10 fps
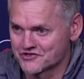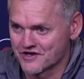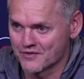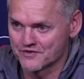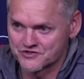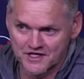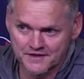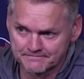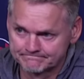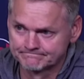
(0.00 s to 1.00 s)
right track with
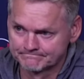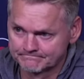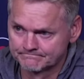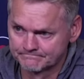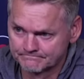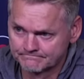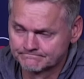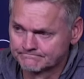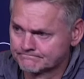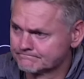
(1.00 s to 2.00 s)
Jay.
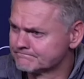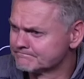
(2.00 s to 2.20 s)
Please.